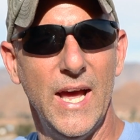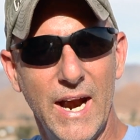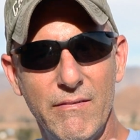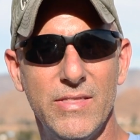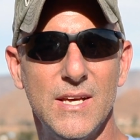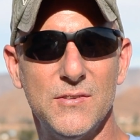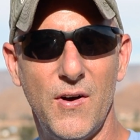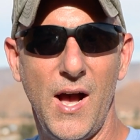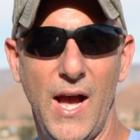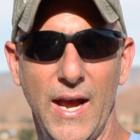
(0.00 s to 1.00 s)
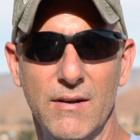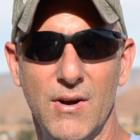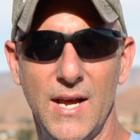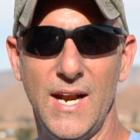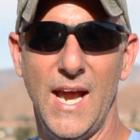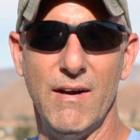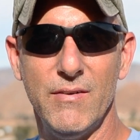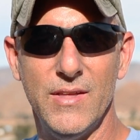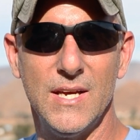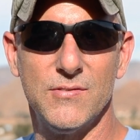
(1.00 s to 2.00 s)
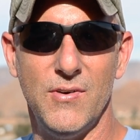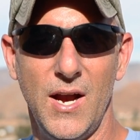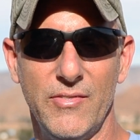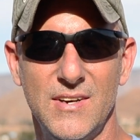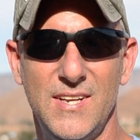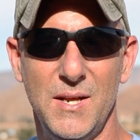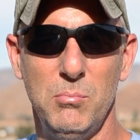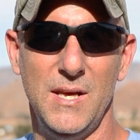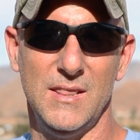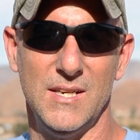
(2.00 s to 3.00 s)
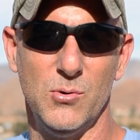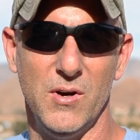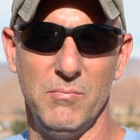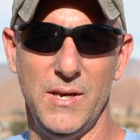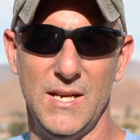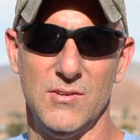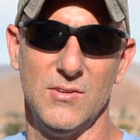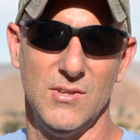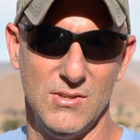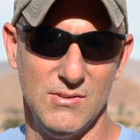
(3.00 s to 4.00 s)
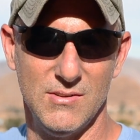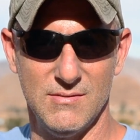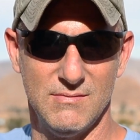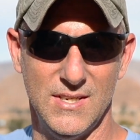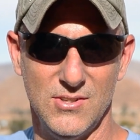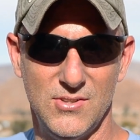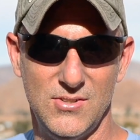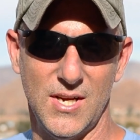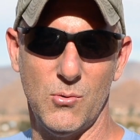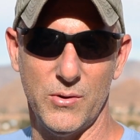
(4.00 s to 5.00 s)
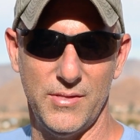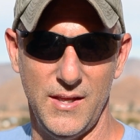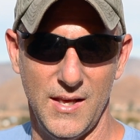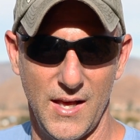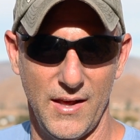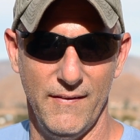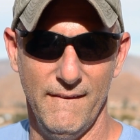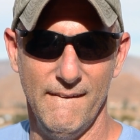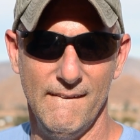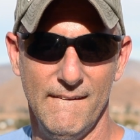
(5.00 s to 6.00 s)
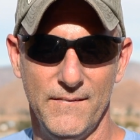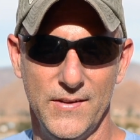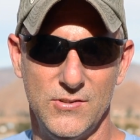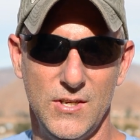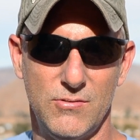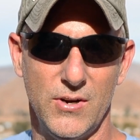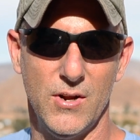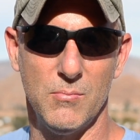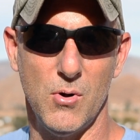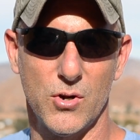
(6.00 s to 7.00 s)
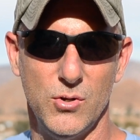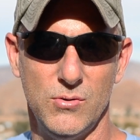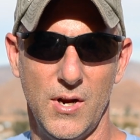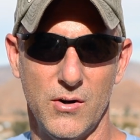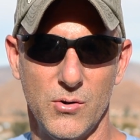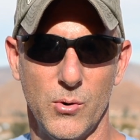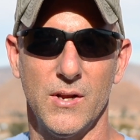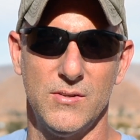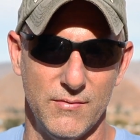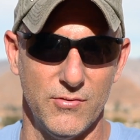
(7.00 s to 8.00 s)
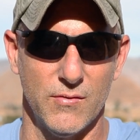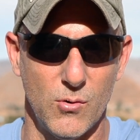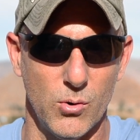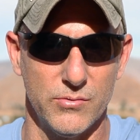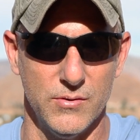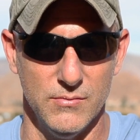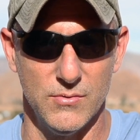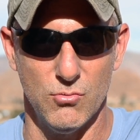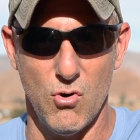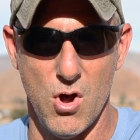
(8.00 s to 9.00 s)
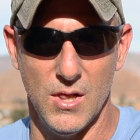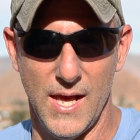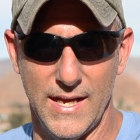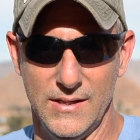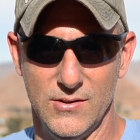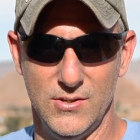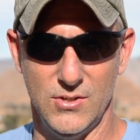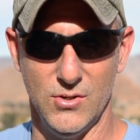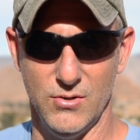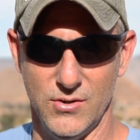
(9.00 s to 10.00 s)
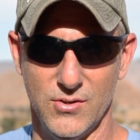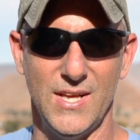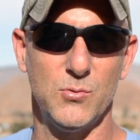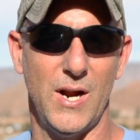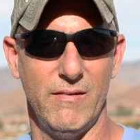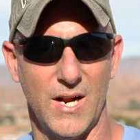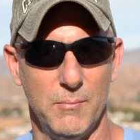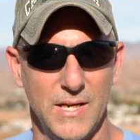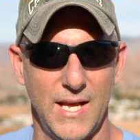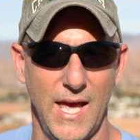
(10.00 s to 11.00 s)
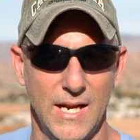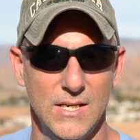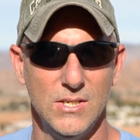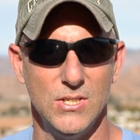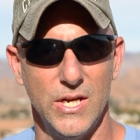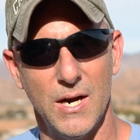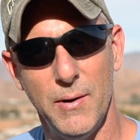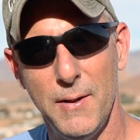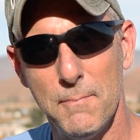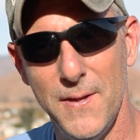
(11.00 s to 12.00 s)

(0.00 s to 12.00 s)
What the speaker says: Everything's fine, right? Everything is fine. The 10-bit and the 12-bit can stick with the C300 Mark II territory, except for, of course, the raw light in the C200. So that's what I recommend, Canon. Do you hear me?